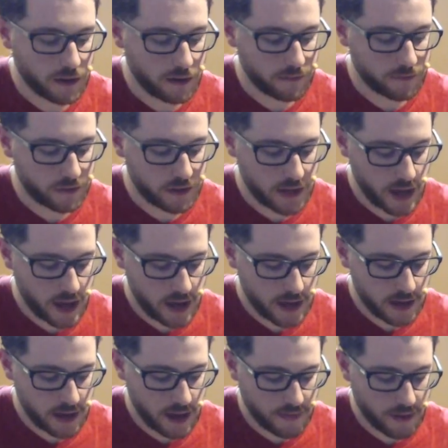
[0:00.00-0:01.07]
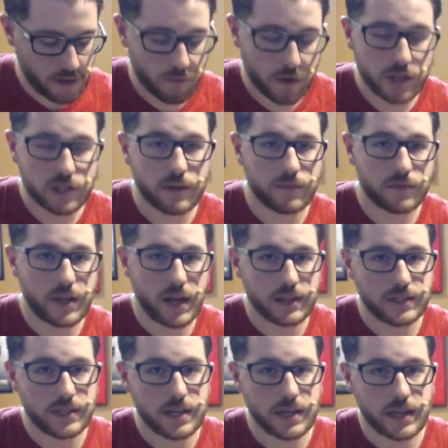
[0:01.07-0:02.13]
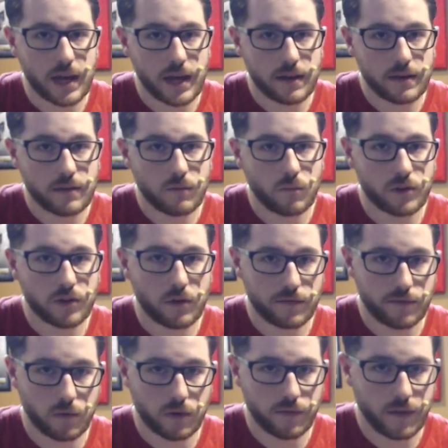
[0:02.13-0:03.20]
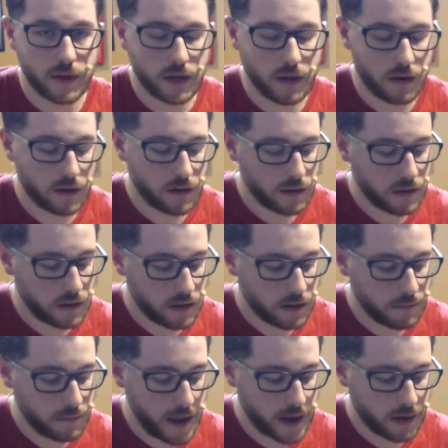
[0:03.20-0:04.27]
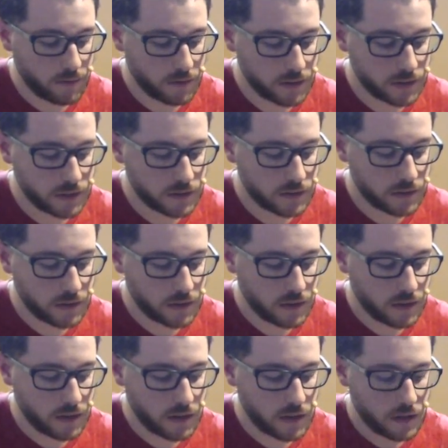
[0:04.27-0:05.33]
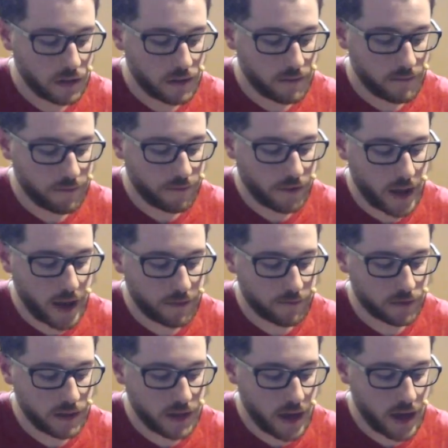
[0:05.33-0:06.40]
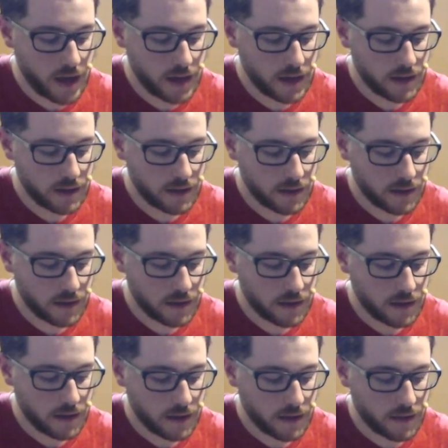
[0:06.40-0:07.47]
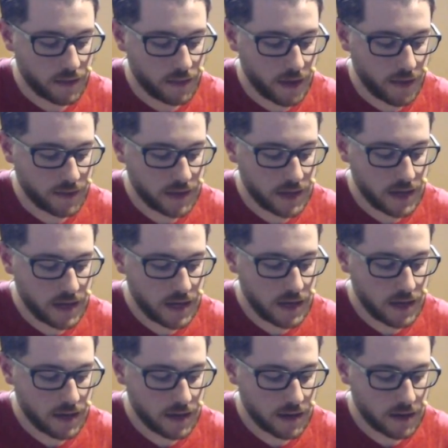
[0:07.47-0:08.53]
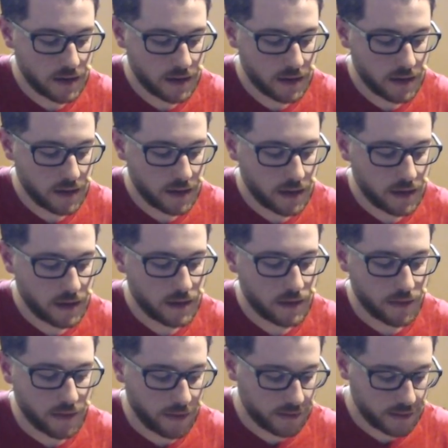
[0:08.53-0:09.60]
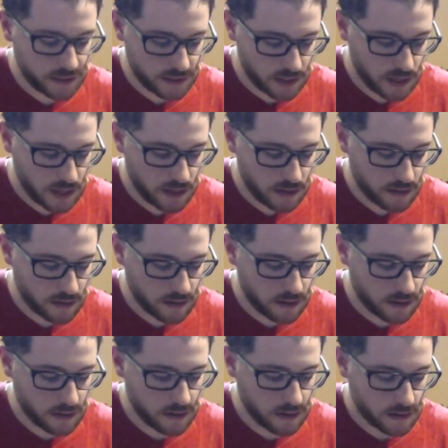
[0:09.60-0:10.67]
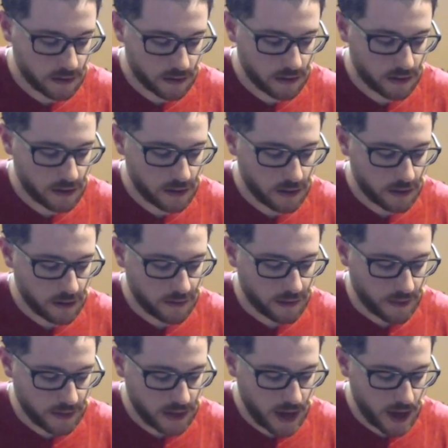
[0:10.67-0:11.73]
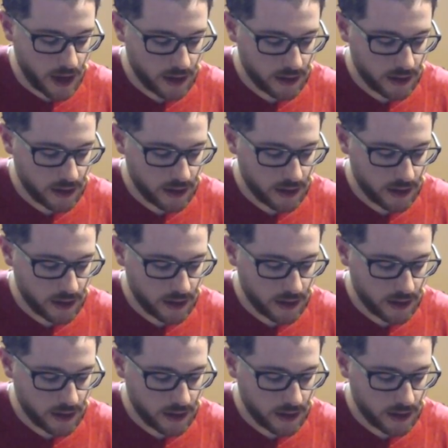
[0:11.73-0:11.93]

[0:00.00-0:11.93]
for the A, and then reach up for that C again with our 4th finger. Backwards, flat for the A, then the E, then the C, then the A,